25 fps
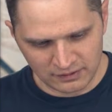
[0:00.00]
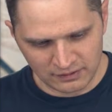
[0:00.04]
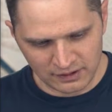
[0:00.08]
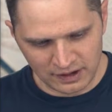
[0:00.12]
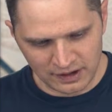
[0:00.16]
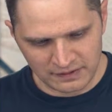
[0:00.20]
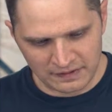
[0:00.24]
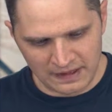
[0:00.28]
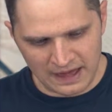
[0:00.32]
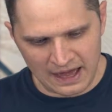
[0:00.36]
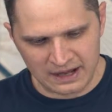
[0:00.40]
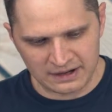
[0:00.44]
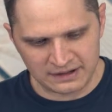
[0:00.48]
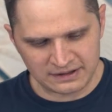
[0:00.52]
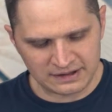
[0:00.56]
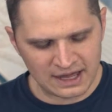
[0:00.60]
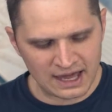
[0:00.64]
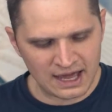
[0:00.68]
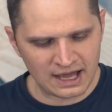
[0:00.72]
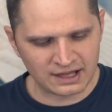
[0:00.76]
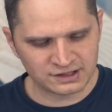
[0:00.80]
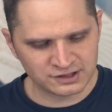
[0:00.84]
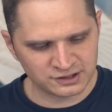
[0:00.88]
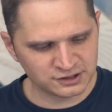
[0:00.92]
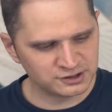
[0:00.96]
Right?
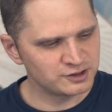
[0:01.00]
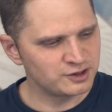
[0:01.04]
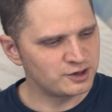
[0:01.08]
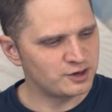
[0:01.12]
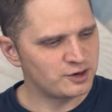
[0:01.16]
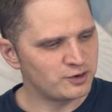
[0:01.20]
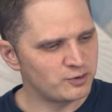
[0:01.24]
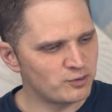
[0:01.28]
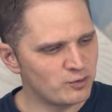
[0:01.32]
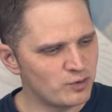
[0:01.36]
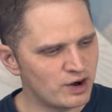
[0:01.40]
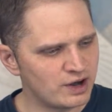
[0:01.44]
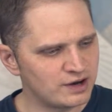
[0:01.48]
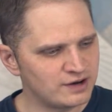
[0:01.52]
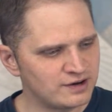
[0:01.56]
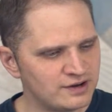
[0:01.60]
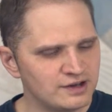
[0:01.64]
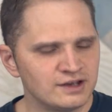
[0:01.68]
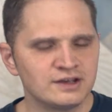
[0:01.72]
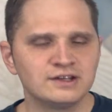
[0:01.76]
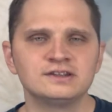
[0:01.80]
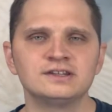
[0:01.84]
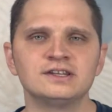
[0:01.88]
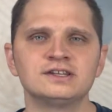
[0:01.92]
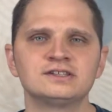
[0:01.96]
That's what
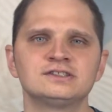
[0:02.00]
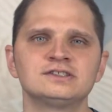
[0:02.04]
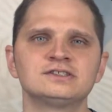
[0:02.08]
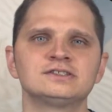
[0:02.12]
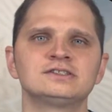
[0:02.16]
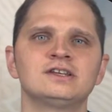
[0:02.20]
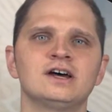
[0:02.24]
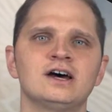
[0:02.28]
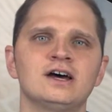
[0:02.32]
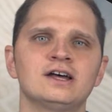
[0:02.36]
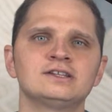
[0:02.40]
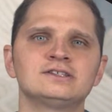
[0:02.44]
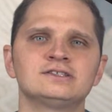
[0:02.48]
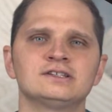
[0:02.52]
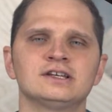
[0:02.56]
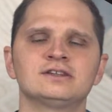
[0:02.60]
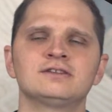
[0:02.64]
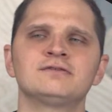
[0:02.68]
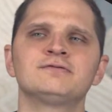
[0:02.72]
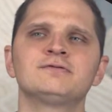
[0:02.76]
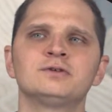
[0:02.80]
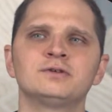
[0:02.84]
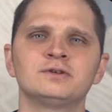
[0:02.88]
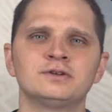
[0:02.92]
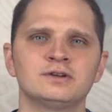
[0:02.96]
this is not. It's not
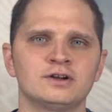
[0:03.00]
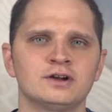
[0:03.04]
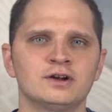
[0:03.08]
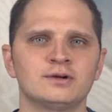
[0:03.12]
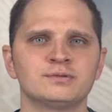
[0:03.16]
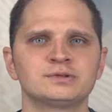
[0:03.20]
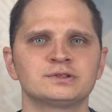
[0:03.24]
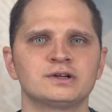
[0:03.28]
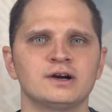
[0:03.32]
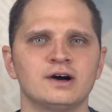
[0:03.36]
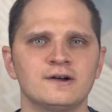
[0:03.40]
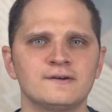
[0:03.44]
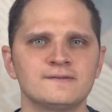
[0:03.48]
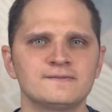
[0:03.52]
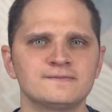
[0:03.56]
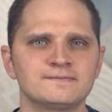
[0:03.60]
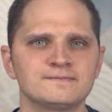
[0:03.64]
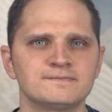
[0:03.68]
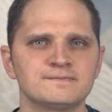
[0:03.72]
the folded arms God.